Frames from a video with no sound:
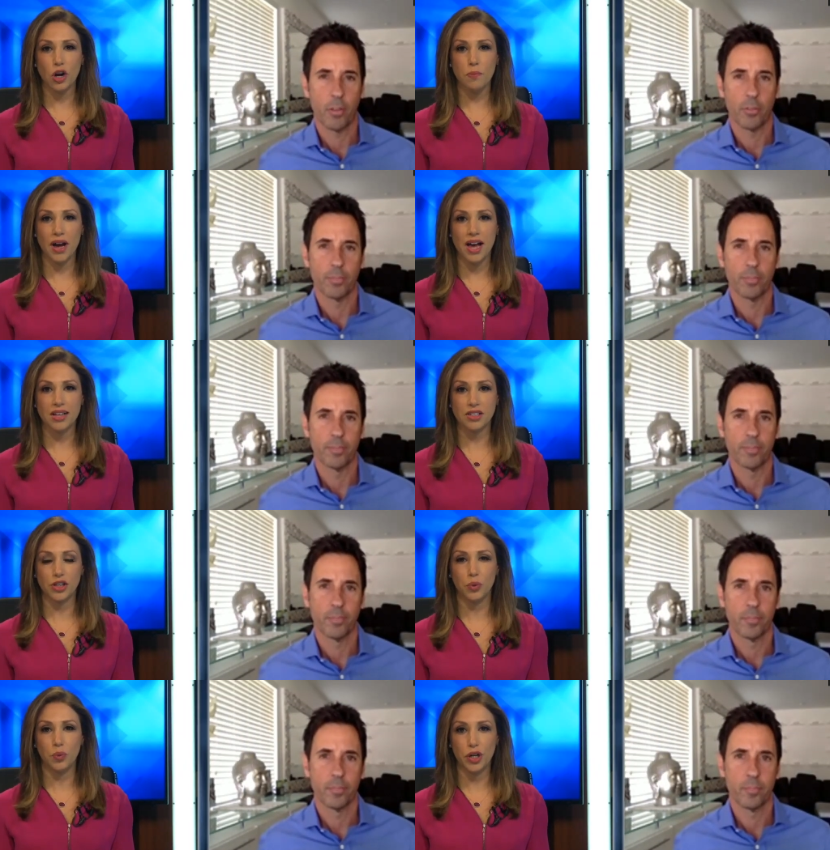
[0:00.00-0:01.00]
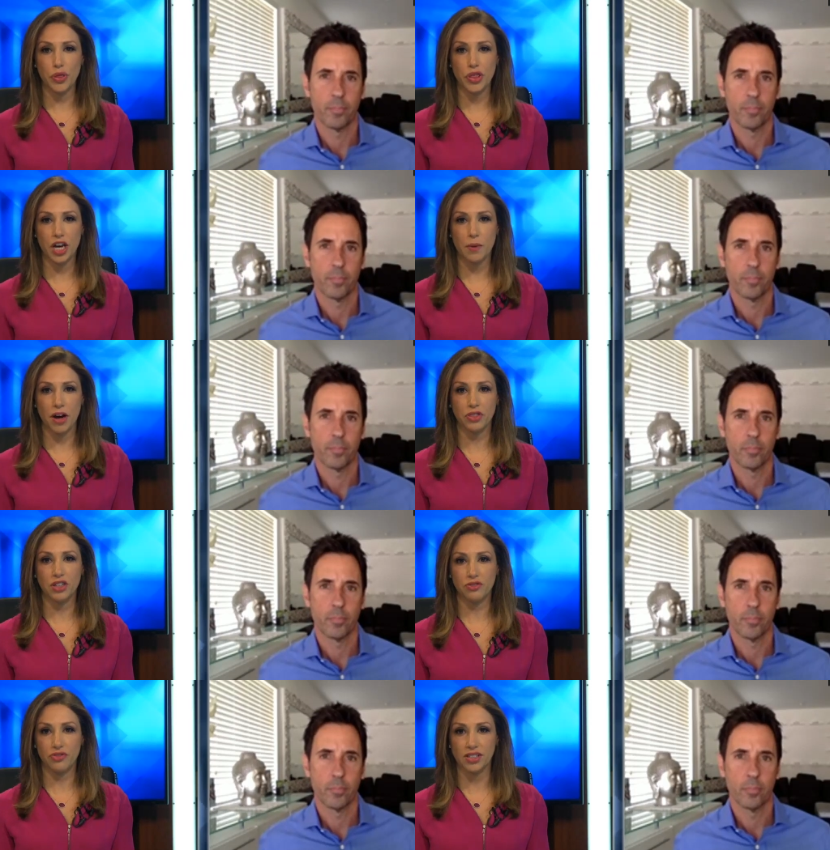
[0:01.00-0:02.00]
Speaker 1: to start by asking you, what do you think about
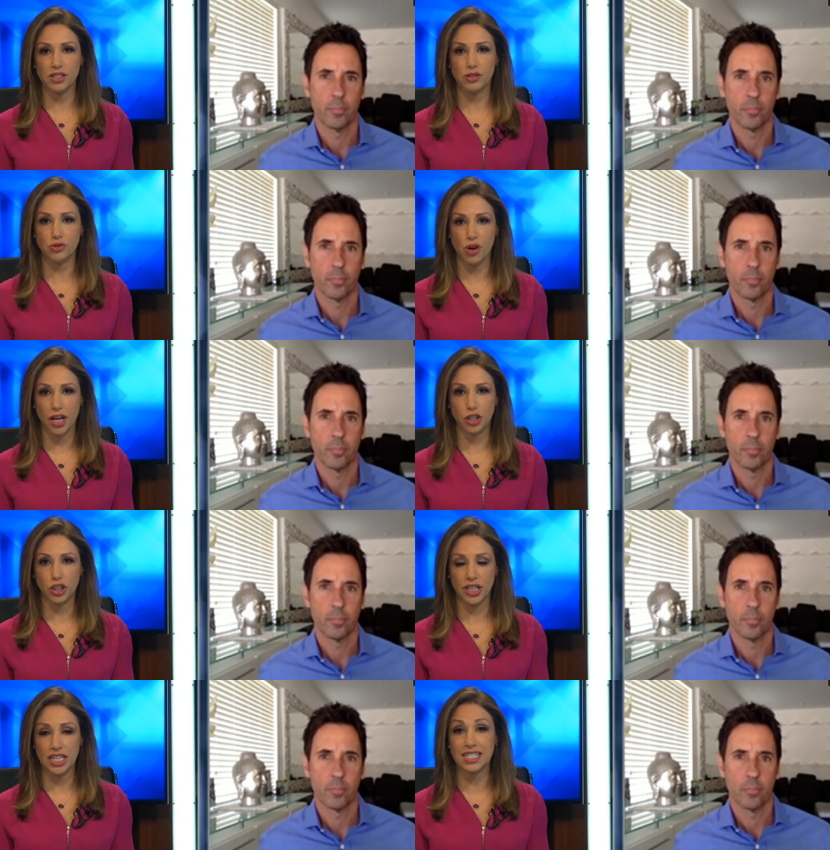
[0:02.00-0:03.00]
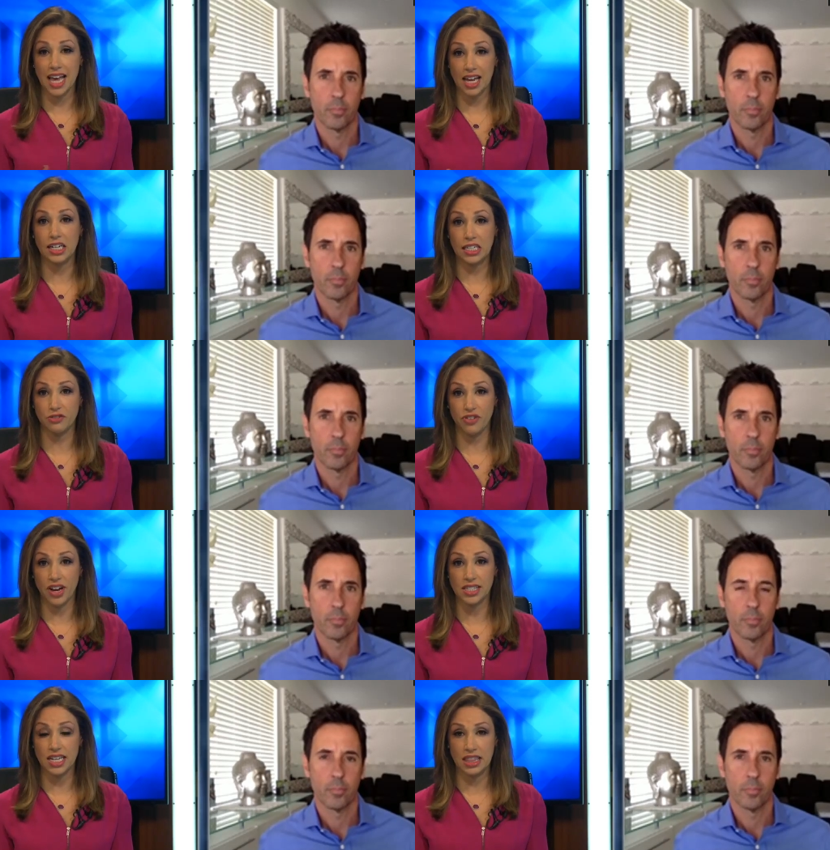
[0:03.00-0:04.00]
the defense's strategy, the insanity
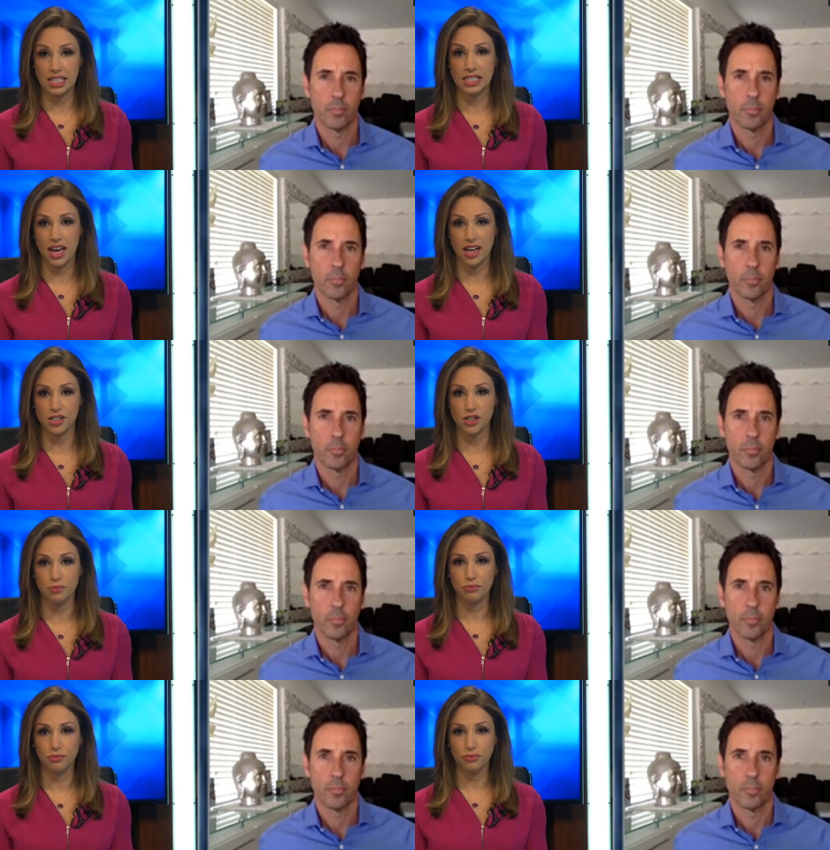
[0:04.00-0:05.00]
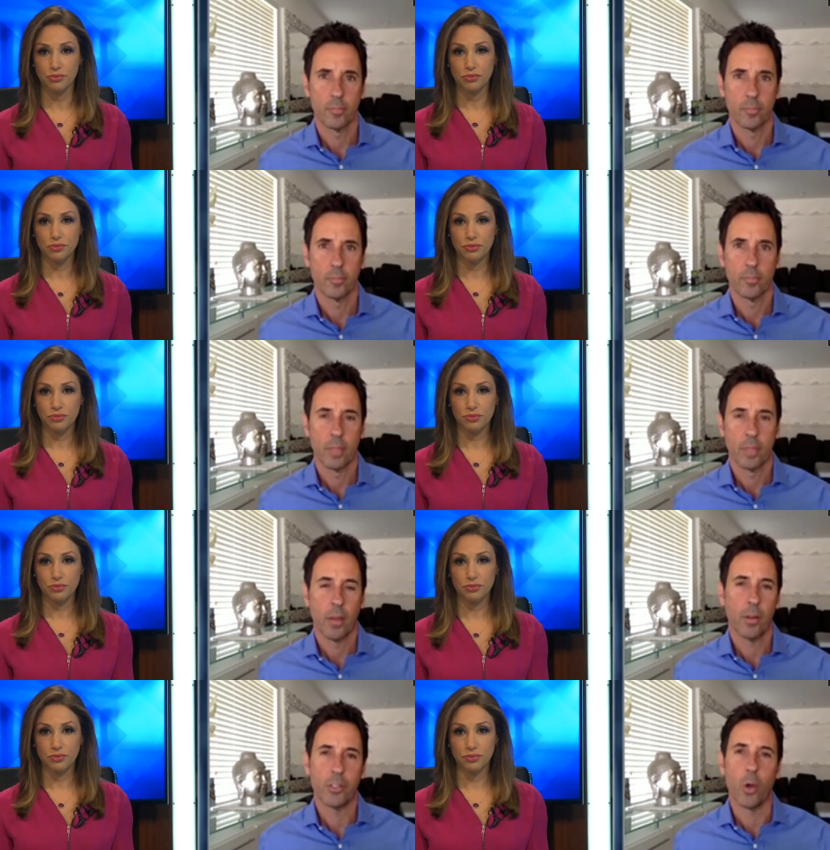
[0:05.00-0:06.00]
defense in this case?
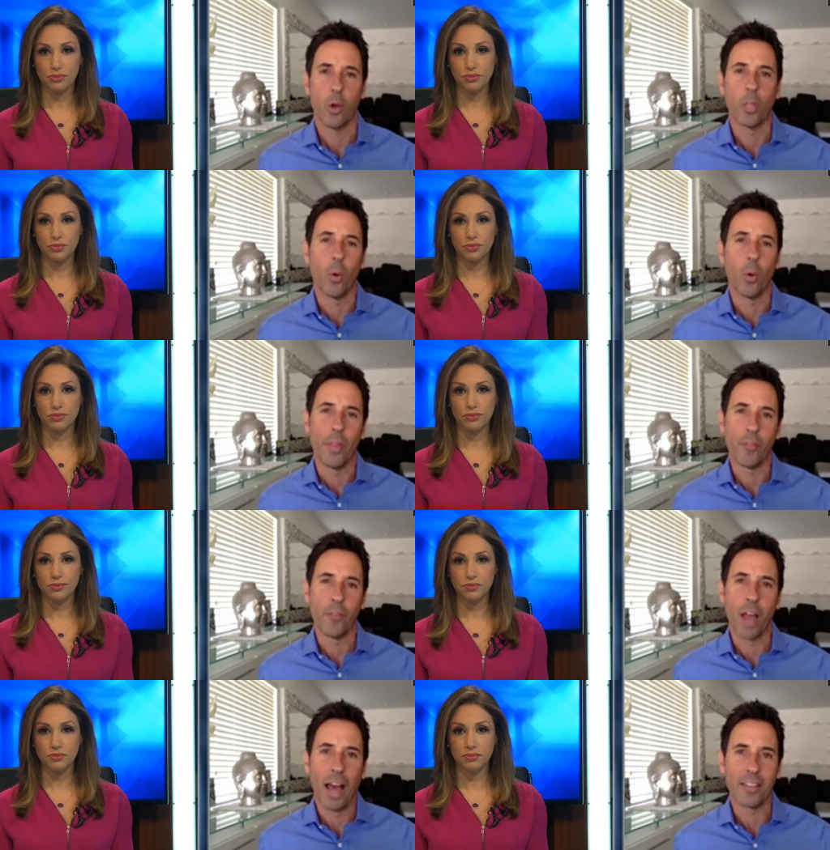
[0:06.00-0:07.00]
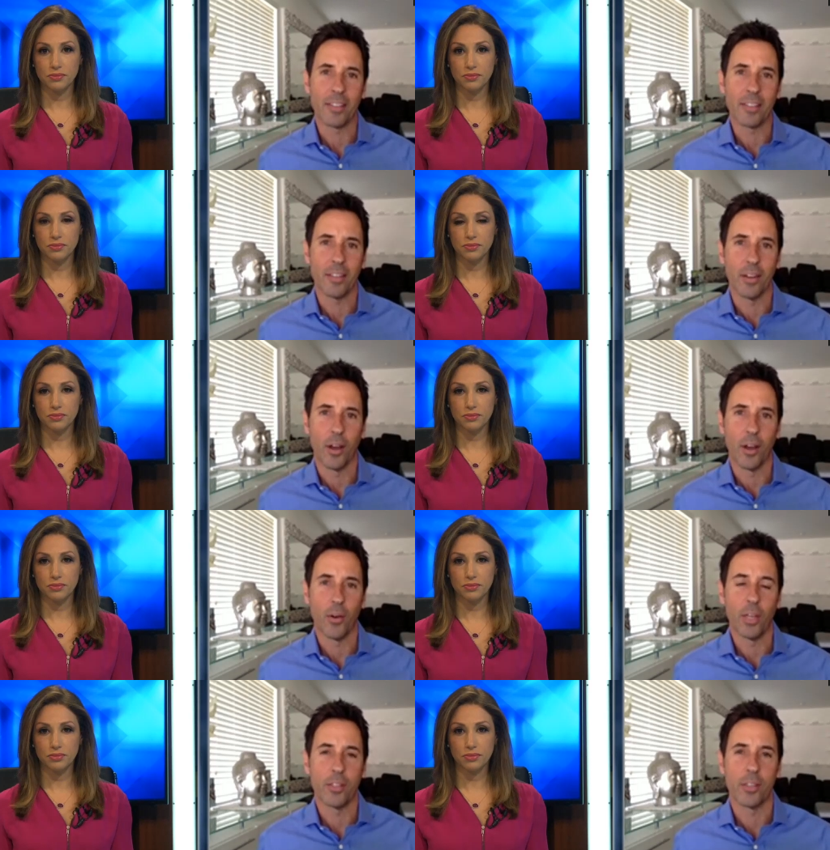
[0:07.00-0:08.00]
Speaker 2: Well, it's the only one they've got. You
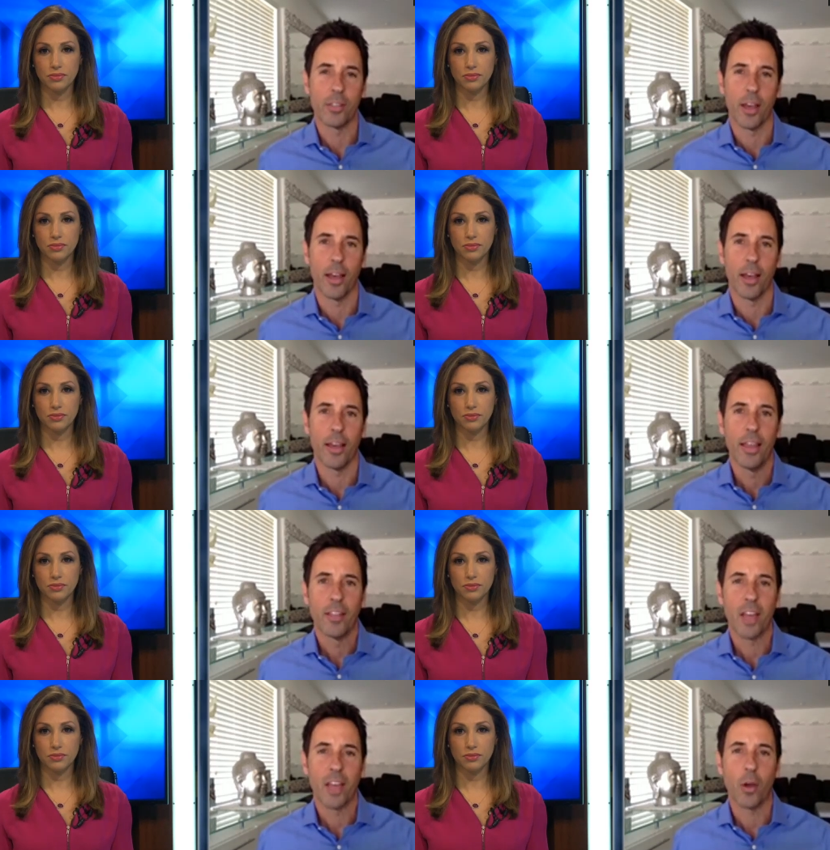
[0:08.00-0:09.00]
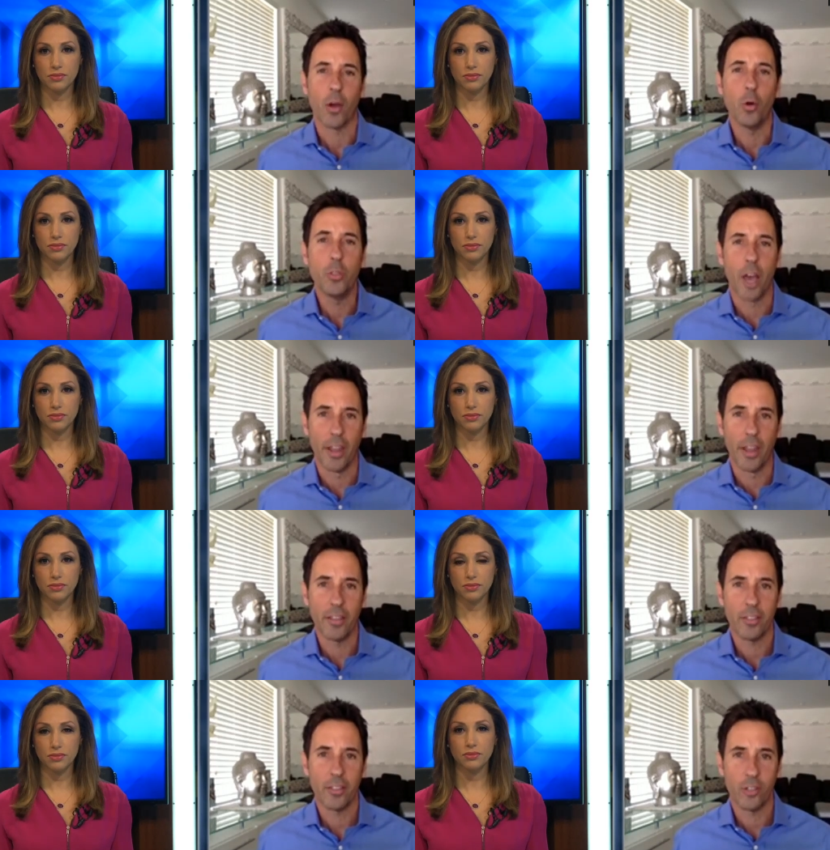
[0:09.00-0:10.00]
know, it's uh, it's not a who done
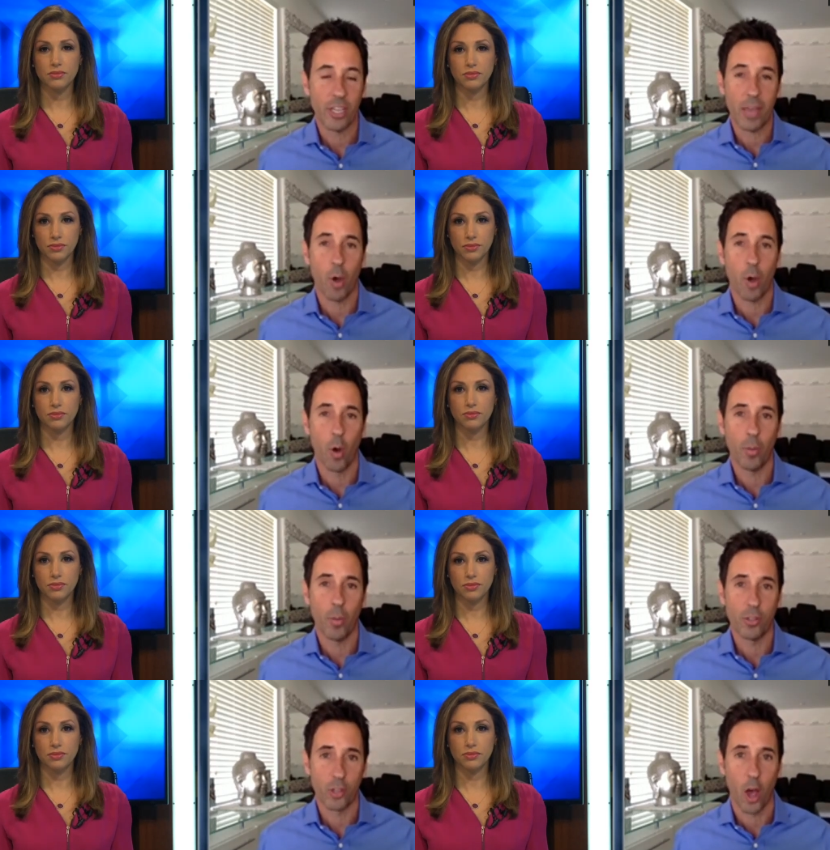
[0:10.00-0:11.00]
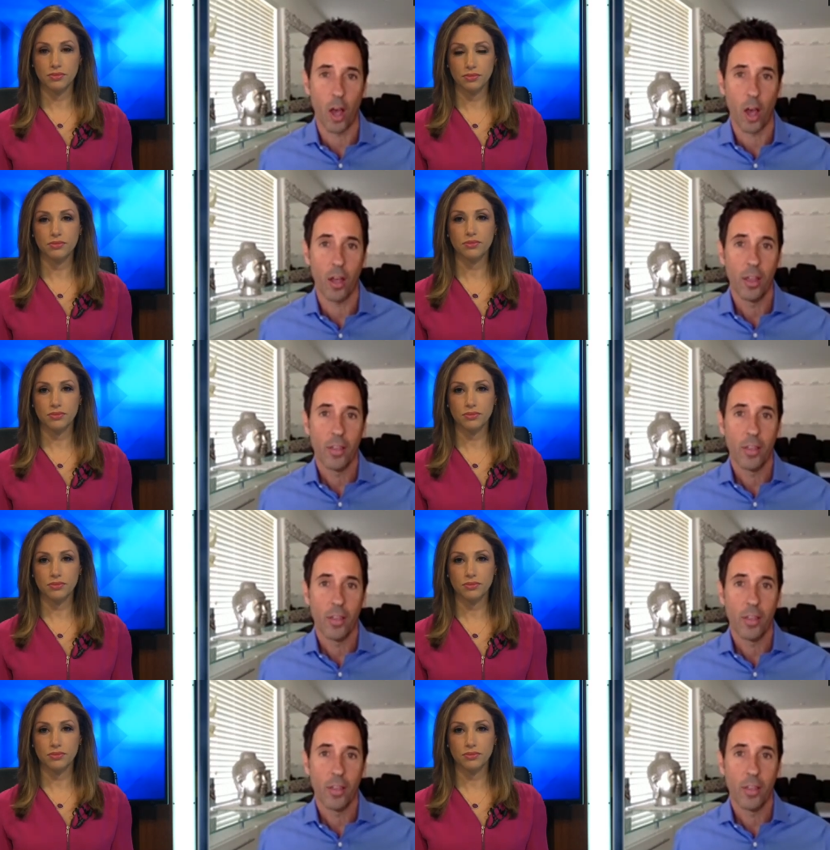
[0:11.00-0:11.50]
it. She came home and saw